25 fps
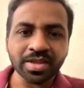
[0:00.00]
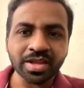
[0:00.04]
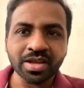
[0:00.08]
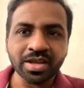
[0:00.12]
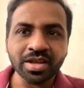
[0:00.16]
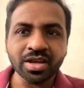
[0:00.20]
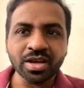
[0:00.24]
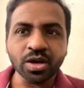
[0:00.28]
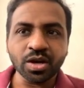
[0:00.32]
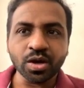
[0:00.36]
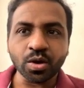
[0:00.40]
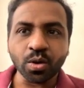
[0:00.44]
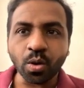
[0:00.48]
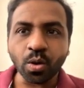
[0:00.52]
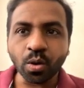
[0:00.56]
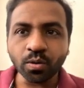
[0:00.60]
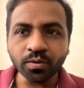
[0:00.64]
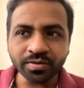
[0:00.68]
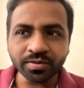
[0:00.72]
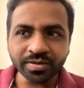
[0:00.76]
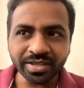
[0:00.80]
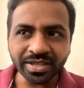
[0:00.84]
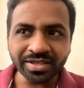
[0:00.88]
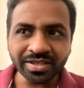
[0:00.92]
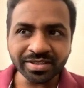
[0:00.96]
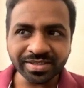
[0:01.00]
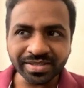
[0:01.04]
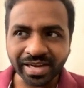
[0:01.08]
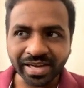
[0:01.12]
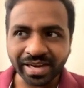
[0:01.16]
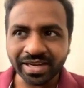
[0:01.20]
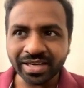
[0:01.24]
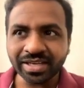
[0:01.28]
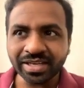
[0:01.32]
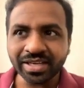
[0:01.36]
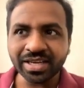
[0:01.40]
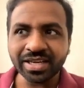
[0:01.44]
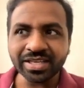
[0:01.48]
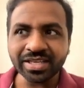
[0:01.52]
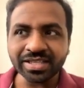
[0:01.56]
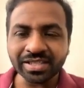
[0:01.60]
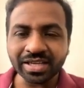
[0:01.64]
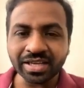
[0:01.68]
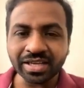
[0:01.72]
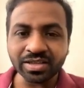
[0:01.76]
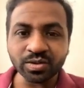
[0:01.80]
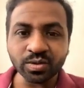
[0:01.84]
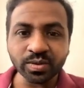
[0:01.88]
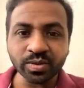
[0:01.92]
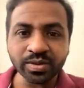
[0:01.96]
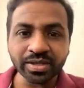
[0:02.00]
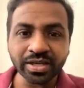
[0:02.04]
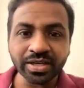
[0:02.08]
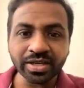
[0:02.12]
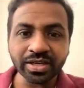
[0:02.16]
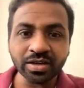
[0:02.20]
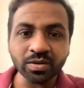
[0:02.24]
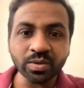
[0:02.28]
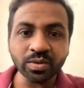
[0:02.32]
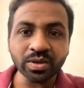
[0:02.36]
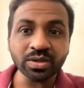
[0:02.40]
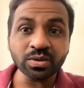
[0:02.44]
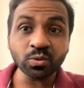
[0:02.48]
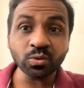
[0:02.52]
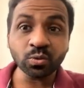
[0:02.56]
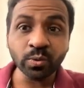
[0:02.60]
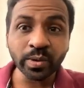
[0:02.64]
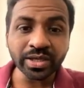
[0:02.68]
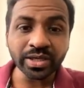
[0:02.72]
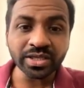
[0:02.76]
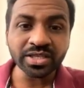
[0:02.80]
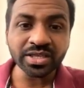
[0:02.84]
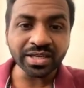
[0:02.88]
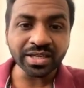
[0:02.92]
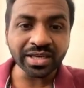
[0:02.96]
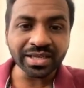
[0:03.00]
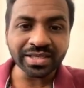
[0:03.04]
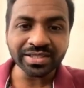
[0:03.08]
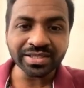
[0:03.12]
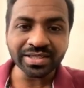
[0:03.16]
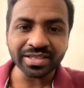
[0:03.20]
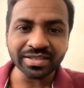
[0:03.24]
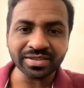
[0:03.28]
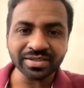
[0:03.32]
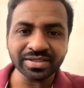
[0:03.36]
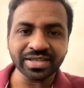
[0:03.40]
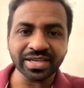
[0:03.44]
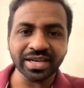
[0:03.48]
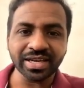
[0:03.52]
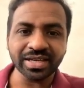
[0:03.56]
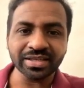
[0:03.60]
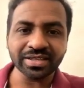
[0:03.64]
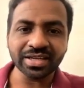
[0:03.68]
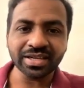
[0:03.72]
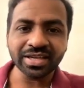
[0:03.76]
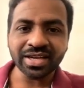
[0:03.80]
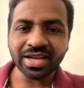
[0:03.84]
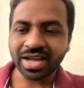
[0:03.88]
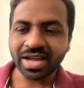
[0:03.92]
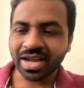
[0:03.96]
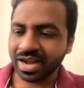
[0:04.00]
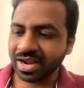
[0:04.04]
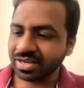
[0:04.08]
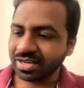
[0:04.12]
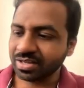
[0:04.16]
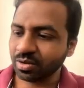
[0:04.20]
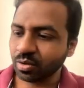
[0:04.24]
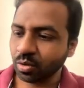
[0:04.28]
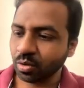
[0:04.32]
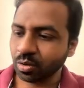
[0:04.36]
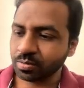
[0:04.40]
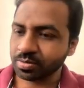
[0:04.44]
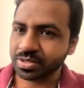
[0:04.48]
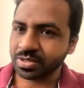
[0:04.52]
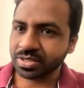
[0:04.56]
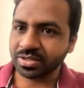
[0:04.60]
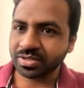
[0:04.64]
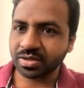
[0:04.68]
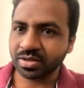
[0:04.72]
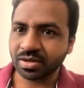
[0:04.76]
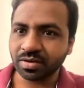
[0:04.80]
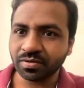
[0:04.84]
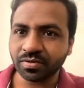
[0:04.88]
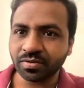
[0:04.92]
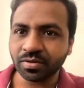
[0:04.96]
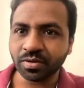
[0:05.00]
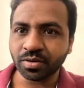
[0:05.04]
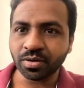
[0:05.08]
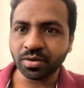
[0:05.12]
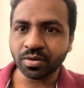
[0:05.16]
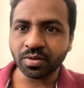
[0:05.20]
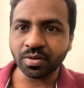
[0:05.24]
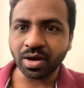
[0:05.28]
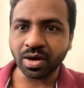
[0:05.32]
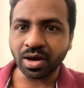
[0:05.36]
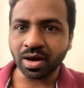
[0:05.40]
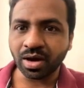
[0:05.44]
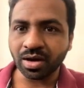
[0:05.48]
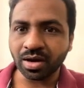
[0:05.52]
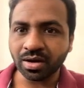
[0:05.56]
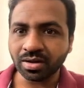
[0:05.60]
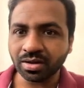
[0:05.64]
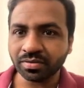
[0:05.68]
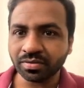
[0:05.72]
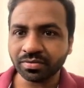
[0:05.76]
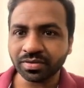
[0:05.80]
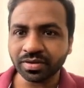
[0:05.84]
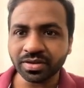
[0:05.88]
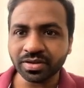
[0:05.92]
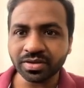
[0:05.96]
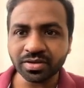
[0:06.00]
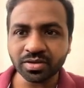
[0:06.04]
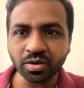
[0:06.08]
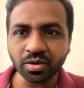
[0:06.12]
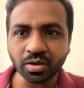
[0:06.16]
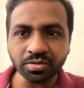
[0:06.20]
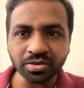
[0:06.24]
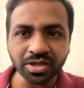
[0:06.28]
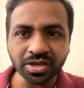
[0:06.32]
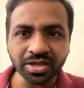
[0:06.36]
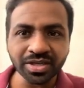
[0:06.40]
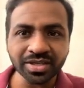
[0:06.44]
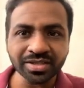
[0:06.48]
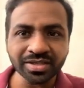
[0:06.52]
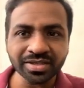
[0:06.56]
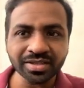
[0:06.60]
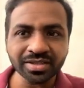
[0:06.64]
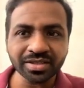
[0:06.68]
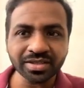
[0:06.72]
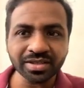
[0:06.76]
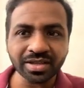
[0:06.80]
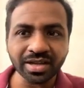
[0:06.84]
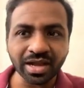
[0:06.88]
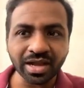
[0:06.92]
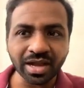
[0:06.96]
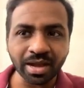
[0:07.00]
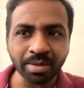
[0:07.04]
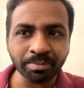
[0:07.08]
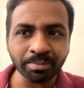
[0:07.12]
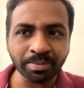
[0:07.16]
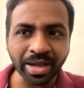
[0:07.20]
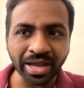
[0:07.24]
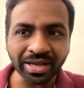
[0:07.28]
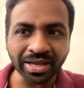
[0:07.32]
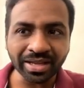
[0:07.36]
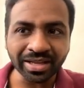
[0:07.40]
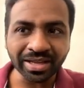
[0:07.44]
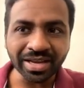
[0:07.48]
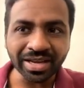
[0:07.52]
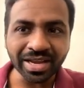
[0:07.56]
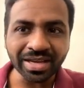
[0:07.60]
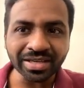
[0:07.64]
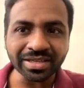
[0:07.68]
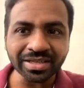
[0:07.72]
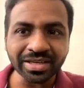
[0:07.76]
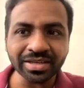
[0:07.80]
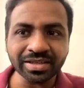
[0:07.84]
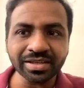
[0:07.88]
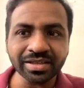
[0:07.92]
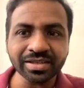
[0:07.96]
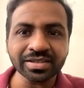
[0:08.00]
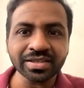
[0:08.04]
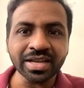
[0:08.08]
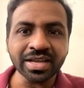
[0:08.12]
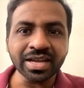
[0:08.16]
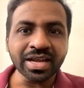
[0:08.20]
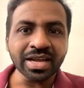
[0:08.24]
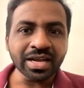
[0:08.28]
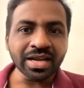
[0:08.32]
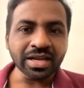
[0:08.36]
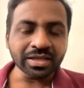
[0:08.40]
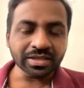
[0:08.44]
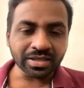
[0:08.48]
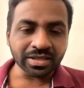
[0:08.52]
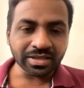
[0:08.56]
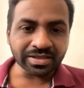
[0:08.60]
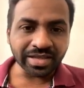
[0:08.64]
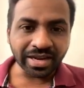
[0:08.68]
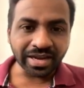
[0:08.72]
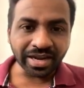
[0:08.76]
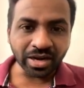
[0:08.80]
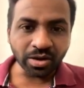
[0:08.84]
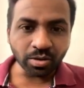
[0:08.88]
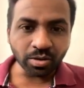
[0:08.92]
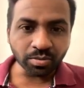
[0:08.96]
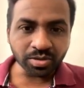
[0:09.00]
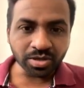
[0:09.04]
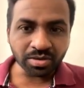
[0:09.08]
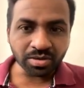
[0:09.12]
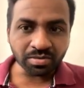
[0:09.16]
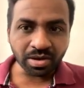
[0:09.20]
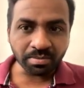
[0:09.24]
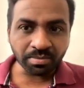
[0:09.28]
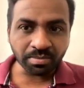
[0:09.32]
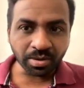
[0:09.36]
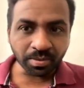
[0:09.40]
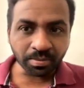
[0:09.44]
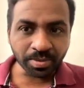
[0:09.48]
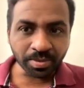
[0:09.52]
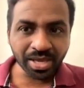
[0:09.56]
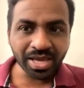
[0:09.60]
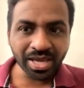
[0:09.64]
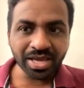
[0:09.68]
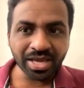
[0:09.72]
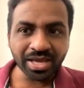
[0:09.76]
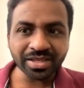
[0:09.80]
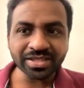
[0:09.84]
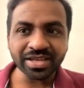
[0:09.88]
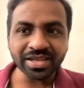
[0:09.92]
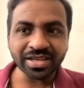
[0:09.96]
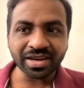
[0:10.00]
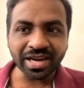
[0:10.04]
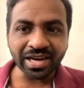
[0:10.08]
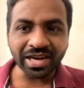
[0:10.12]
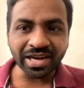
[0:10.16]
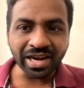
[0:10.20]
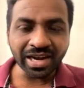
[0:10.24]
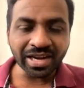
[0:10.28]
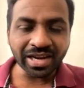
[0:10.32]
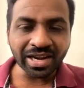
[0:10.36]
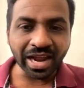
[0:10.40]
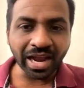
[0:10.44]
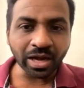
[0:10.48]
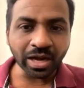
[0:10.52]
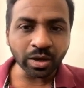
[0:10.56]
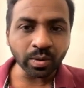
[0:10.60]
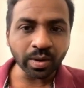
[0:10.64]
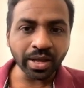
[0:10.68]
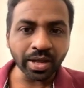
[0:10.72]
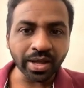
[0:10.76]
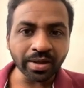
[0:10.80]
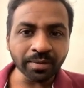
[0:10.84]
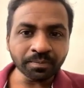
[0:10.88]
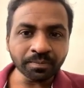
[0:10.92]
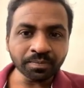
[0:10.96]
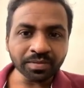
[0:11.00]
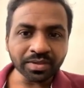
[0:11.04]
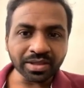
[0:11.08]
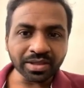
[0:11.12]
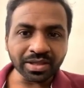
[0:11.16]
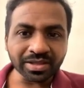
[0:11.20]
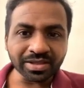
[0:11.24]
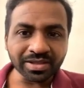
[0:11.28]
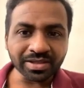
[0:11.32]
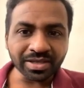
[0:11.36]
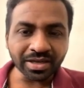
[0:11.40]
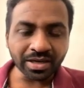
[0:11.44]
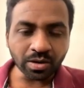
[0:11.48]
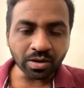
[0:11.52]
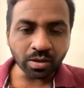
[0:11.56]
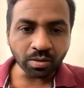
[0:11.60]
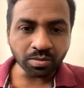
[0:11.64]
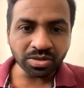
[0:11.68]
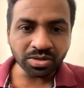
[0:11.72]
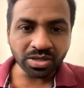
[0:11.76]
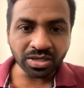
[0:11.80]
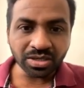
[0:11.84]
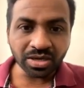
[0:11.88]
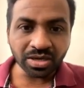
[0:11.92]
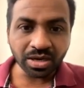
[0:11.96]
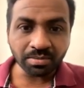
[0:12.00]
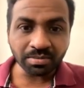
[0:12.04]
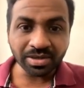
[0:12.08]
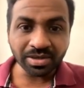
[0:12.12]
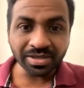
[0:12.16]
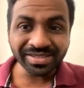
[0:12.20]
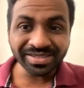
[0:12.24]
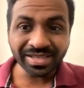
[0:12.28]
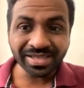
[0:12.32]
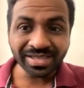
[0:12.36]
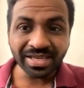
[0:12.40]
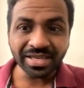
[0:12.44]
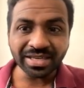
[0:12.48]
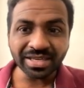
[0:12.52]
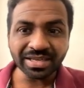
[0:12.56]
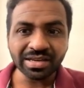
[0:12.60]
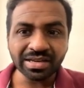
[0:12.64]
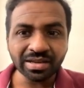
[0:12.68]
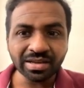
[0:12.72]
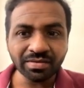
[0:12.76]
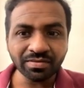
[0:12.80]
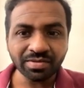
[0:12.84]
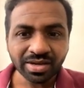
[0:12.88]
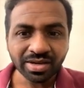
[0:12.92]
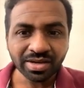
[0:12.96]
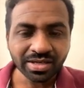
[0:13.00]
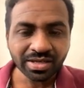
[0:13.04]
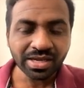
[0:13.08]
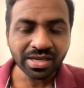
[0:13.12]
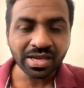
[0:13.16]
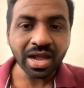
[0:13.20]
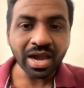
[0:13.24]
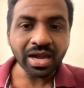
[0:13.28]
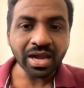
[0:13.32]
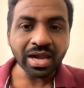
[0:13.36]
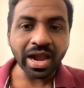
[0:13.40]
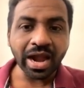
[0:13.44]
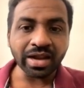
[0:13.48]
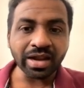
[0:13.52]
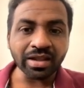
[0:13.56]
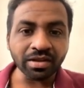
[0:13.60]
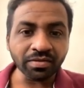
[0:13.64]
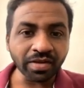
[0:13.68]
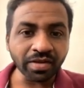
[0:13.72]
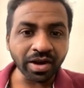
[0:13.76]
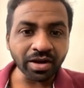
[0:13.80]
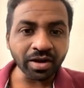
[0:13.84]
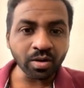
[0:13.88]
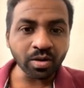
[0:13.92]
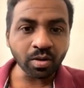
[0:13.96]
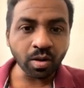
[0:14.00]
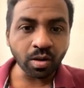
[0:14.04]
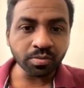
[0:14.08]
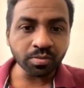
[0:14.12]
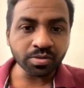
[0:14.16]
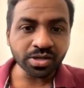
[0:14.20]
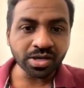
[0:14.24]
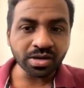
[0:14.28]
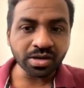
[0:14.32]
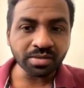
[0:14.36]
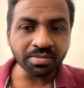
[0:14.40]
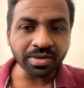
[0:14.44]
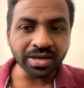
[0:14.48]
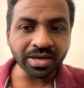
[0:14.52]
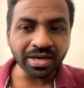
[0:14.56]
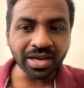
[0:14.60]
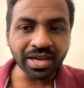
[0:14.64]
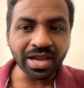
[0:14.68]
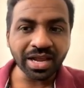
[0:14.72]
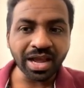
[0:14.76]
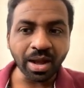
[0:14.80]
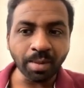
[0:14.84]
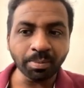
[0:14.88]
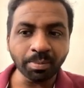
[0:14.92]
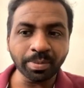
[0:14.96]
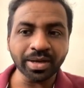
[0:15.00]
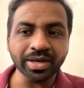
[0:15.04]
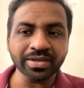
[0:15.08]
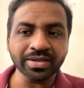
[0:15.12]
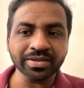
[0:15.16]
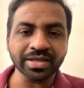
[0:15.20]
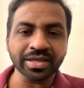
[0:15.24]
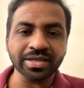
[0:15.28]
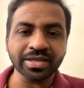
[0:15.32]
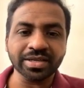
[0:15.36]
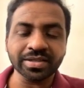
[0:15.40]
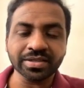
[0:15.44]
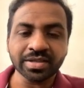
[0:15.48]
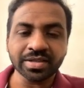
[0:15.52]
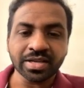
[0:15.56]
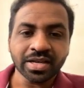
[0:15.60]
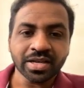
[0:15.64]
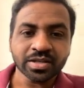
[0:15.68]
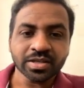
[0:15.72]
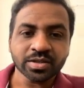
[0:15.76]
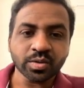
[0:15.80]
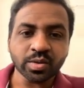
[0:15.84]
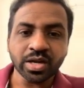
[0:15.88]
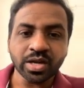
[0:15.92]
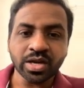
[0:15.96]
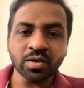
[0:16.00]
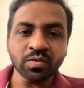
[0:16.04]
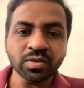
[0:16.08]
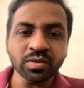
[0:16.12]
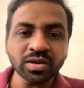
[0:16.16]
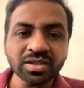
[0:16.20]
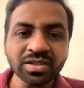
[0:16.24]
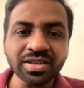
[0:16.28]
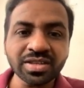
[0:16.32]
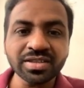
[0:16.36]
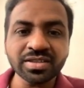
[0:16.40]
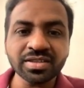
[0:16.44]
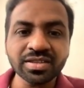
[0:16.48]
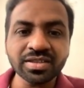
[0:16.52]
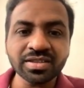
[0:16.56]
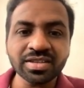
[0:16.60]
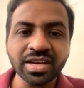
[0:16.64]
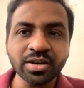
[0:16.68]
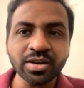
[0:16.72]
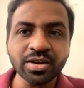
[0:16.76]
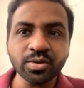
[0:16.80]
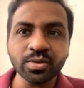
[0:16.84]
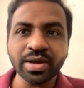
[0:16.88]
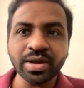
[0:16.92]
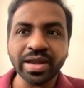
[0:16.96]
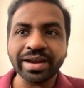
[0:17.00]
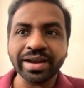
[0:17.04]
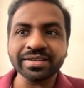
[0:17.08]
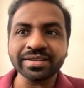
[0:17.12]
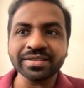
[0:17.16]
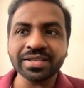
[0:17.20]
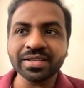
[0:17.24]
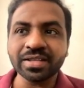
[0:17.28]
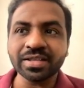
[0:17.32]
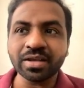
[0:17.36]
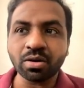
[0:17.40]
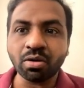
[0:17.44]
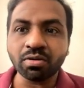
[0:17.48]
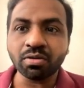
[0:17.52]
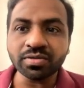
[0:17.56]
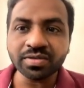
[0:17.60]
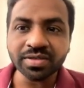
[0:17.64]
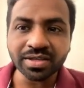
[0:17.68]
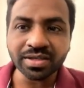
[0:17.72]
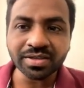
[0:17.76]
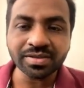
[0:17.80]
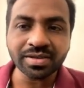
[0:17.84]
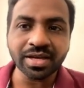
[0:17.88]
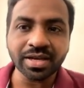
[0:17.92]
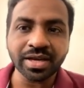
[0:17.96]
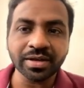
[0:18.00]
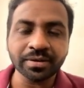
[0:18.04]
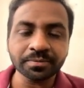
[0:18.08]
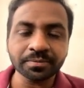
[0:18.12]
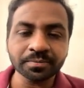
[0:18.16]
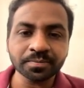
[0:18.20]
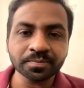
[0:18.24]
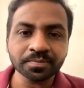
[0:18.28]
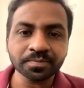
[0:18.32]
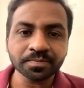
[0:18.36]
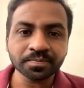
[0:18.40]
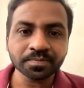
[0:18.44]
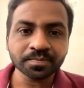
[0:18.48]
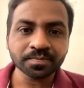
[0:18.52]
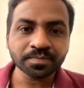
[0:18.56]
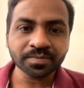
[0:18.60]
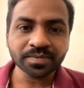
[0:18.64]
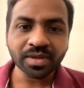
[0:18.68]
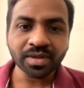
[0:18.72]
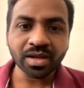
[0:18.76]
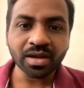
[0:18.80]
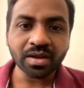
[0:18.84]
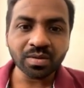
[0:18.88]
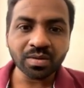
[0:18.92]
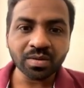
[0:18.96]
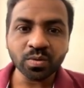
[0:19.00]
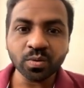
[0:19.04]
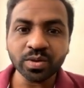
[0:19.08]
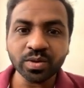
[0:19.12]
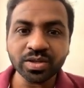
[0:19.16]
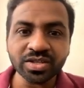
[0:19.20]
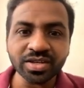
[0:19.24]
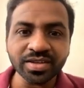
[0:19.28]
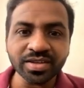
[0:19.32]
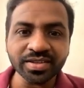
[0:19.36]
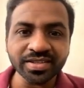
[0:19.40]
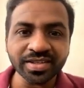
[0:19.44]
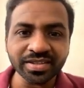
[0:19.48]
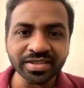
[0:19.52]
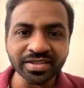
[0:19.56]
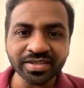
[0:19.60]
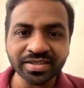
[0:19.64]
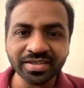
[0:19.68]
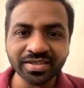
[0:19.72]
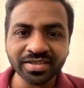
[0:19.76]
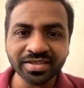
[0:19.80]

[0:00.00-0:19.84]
Rovsings sign is associated with which disease state? And the options for you are, the first option is pancreatitis, the second option number B is renal calculi, the third option number C, DVT, and the final option number D, appendicitis. So in which disease state you can see the Rovsings sign? Which disease?